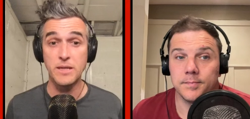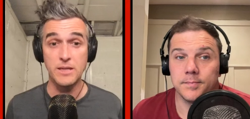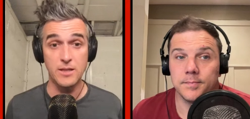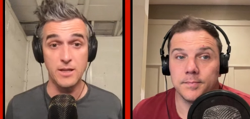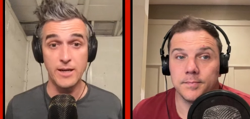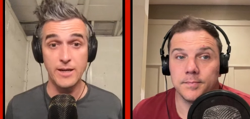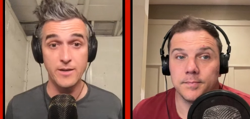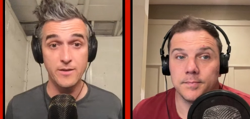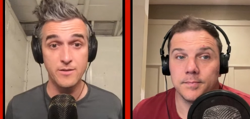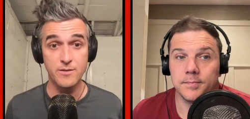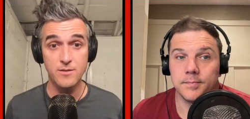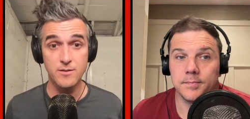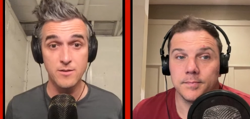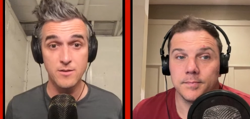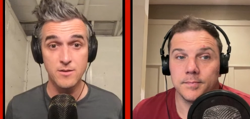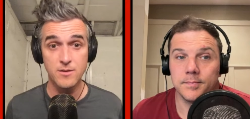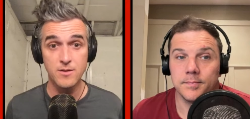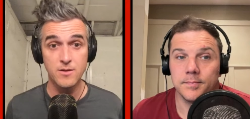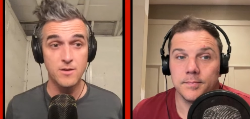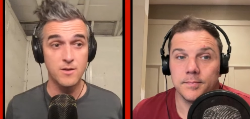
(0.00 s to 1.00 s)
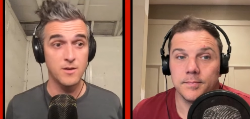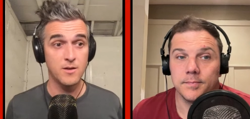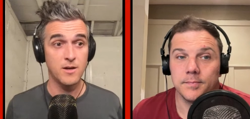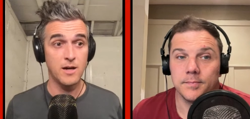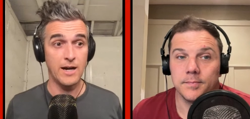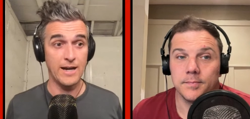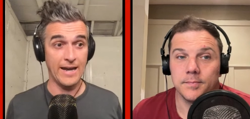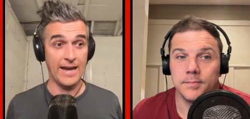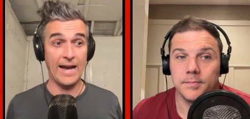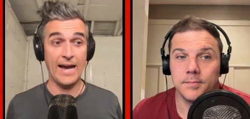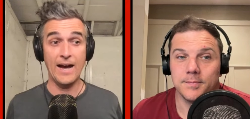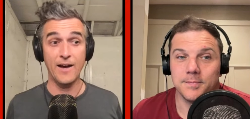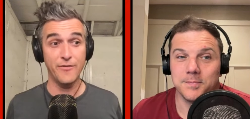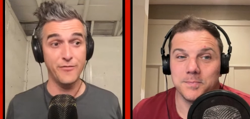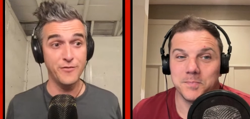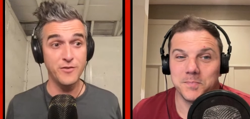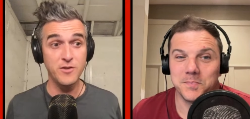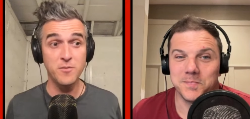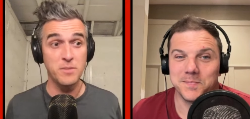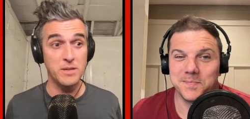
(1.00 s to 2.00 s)
Speaker 1: liked. I
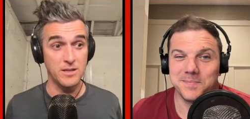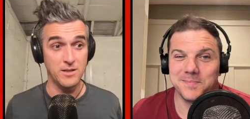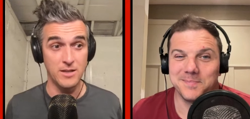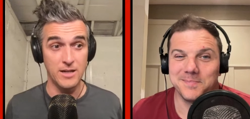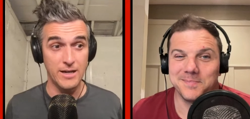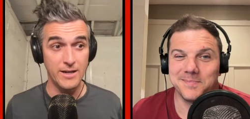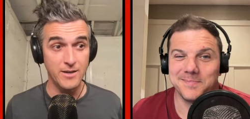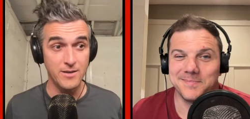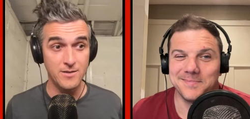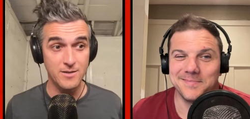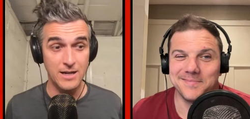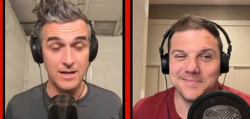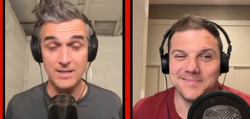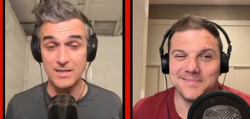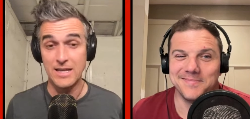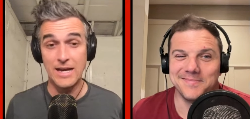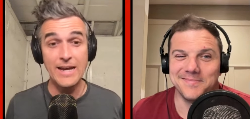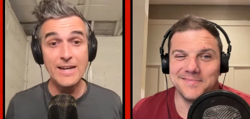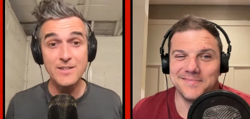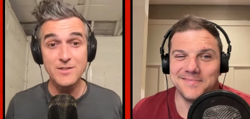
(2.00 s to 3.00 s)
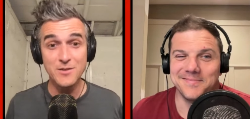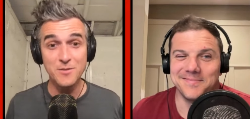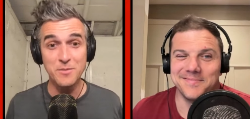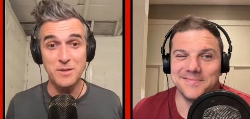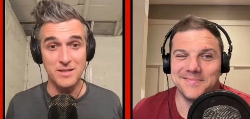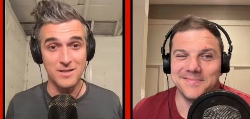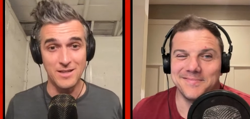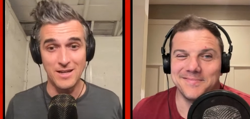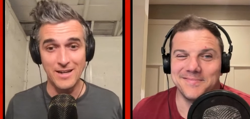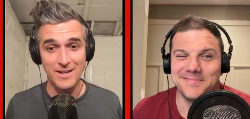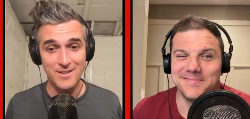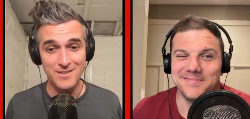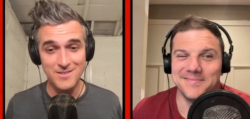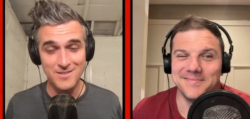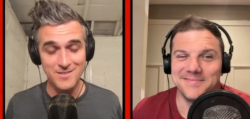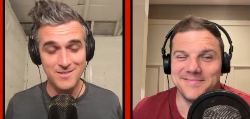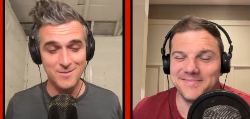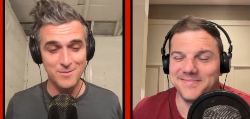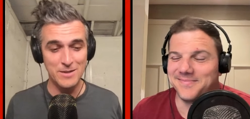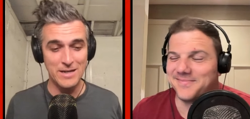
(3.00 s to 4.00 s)
have to be liked. I like to be
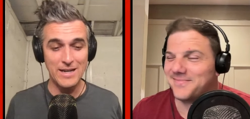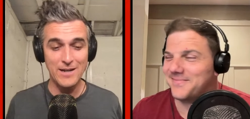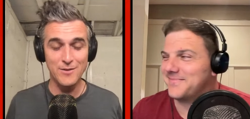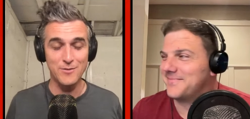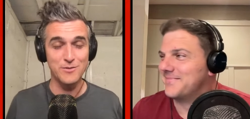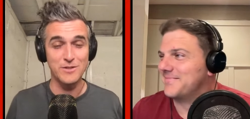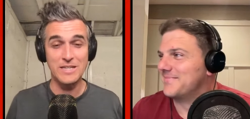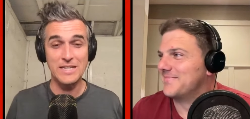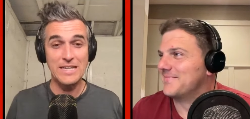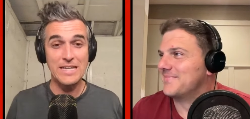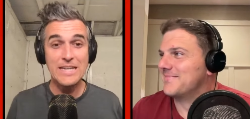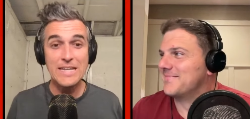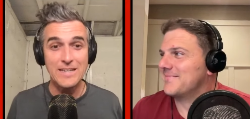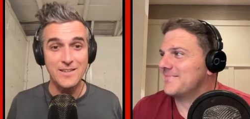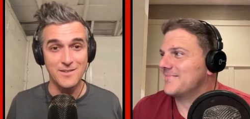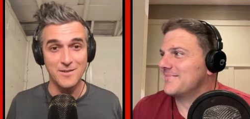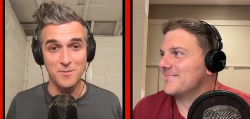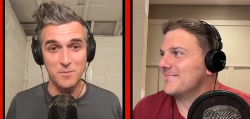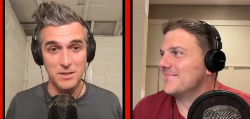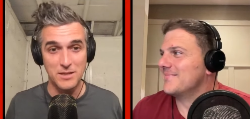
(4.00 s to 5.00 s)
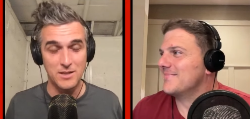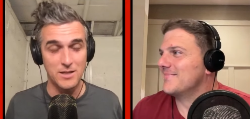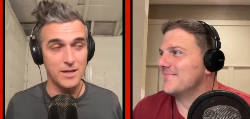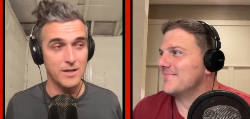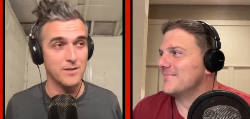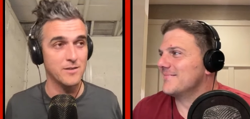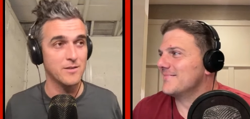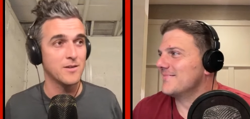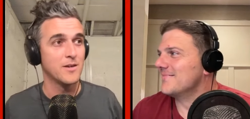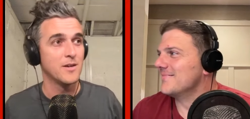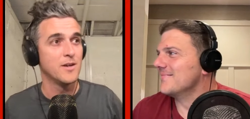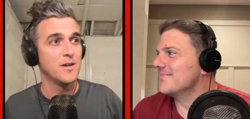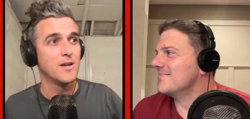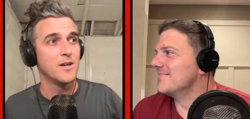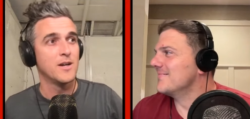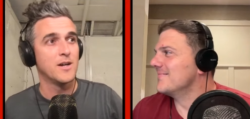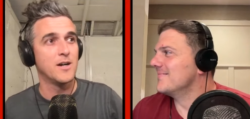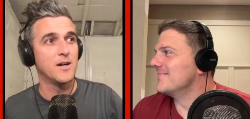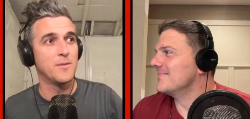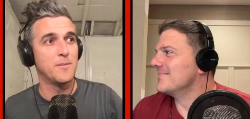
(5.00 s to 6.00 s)
liked, but I don't need to be liked.
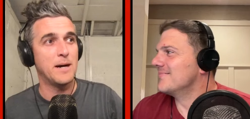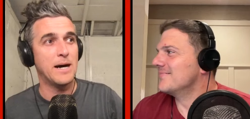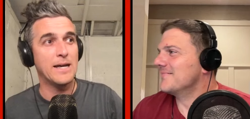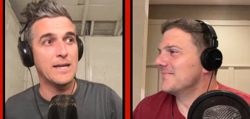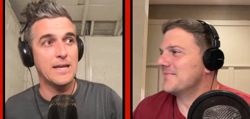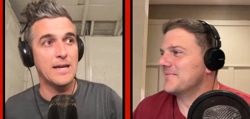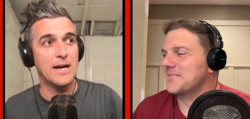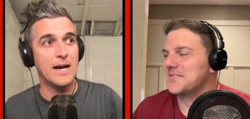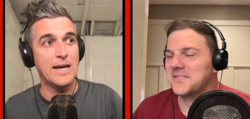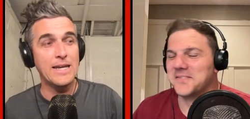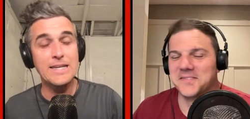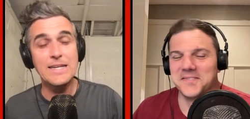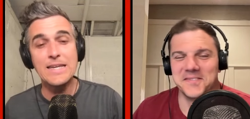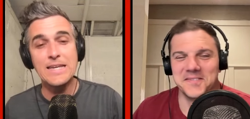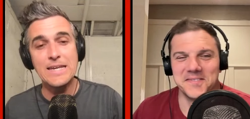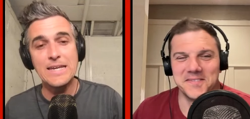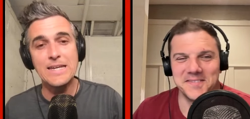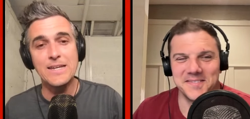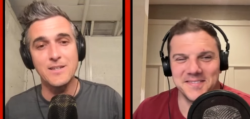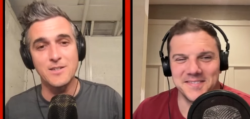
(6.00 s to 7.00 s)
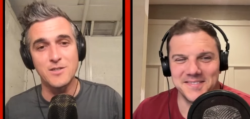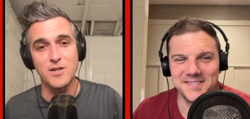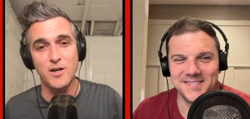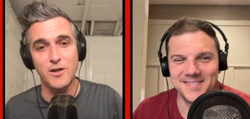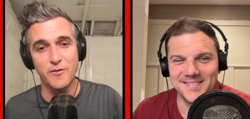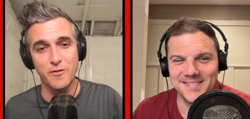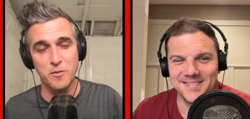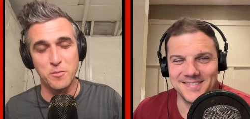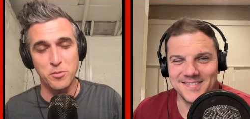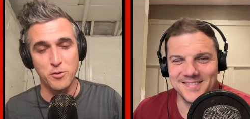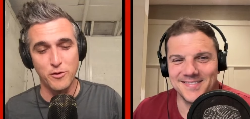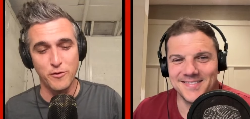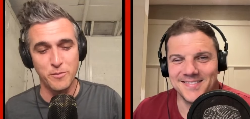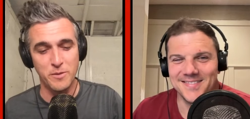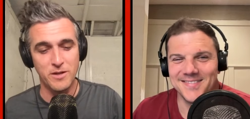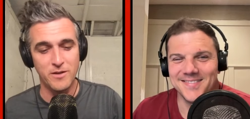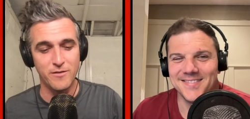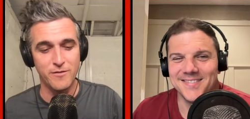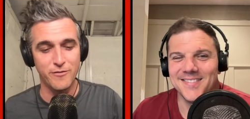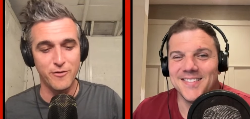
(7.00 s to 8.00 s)
Um, I, I need a ton of
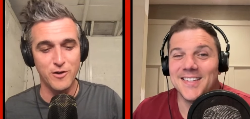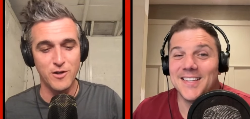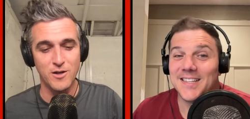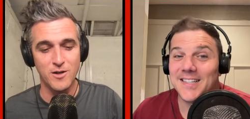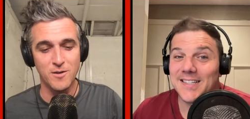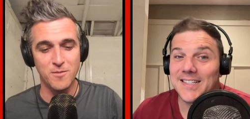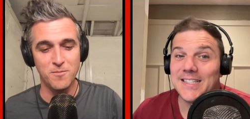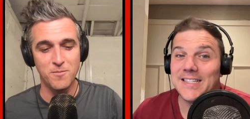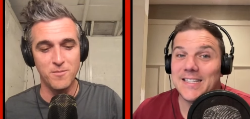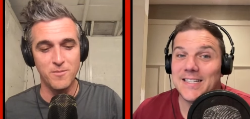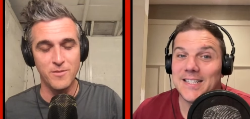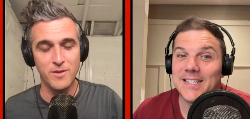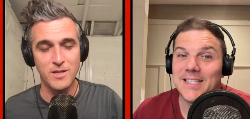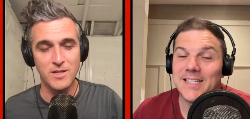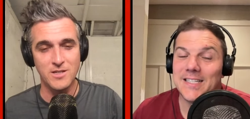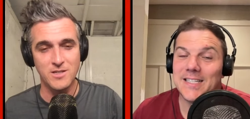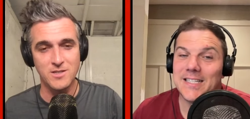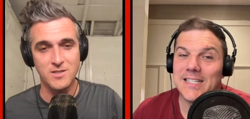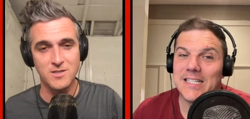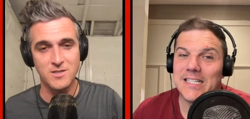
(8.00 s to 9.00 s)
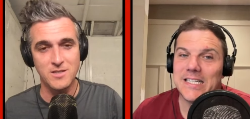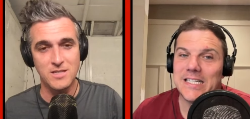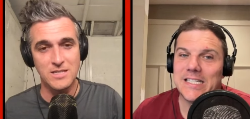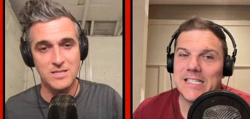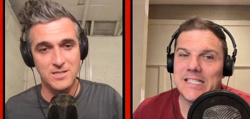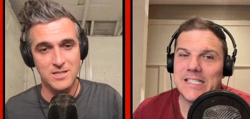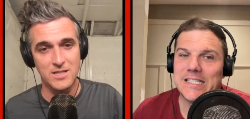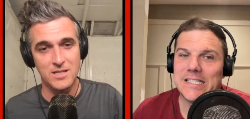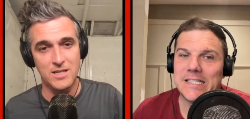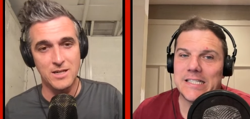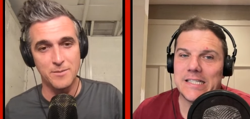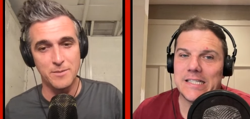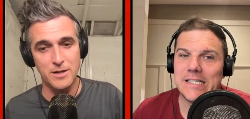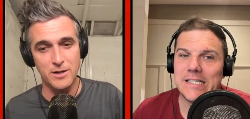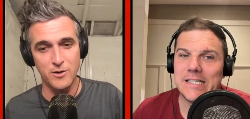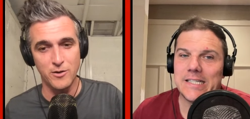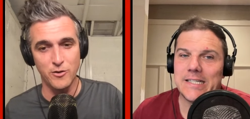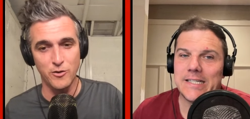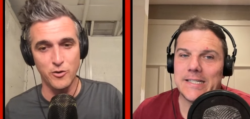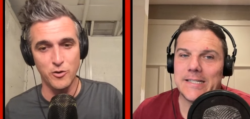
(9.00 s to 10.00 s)
improvement from this inside
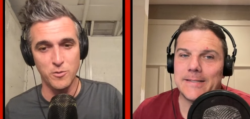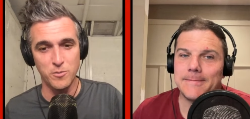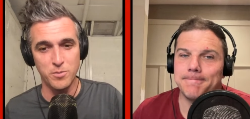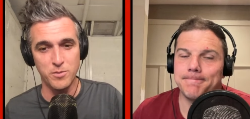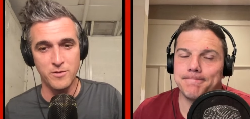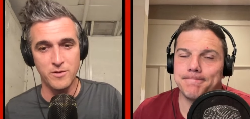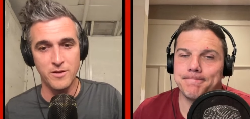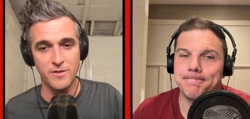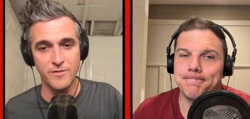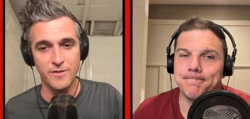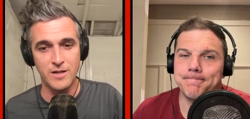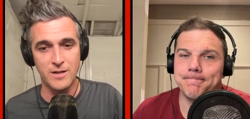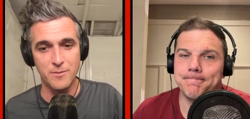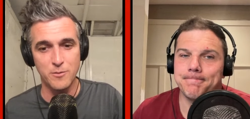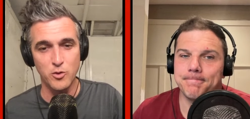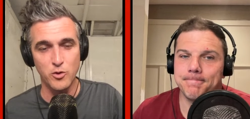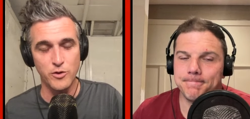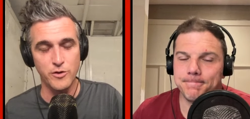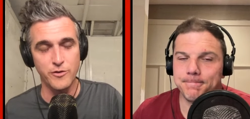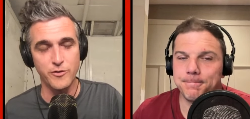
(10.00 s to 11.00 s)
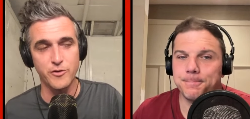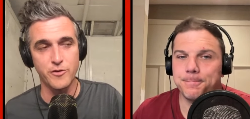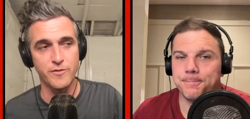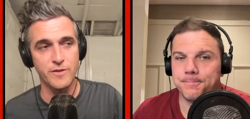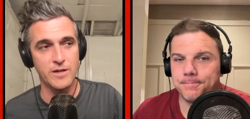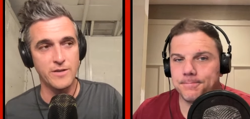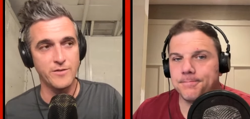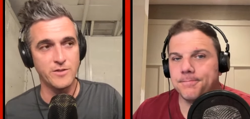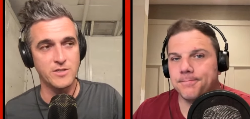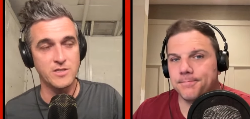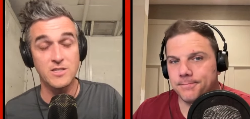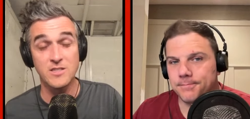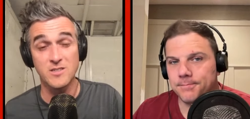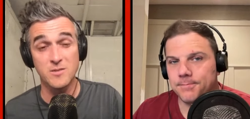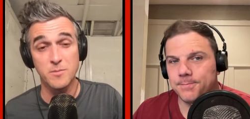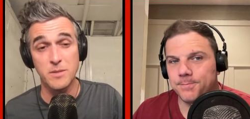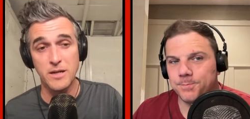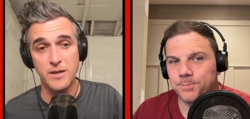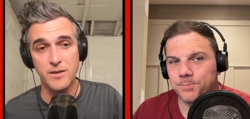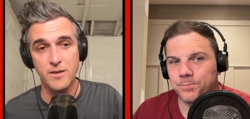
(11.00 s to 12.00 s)
linebacker group yeah. if I'm going to survive this
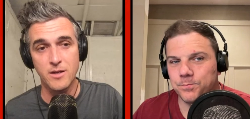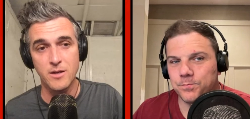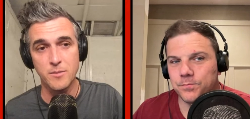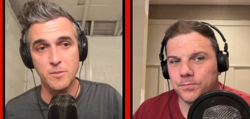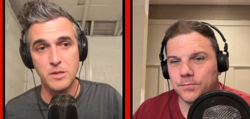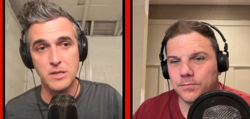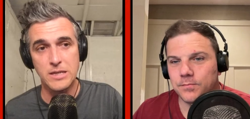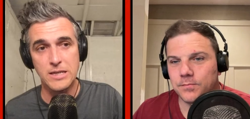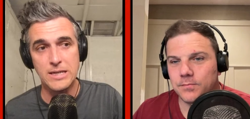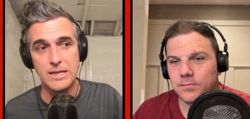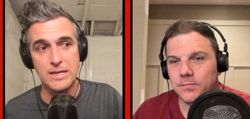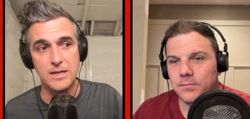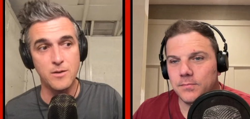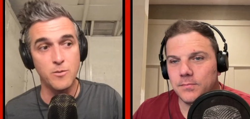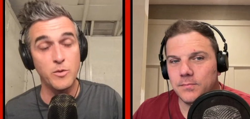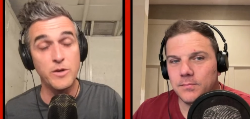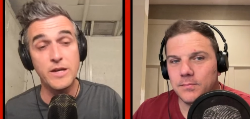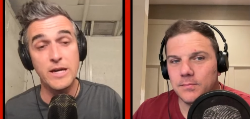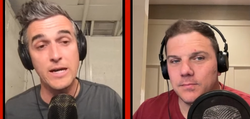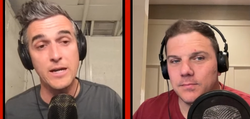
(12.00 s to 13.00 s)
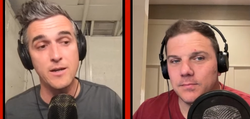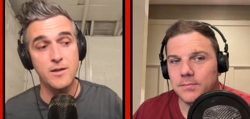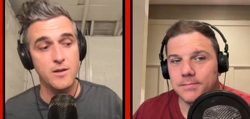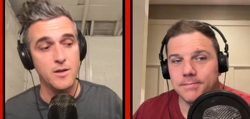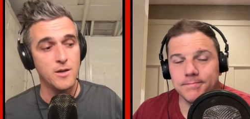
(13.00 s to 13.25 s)
season, but I think I'm going to get it. We got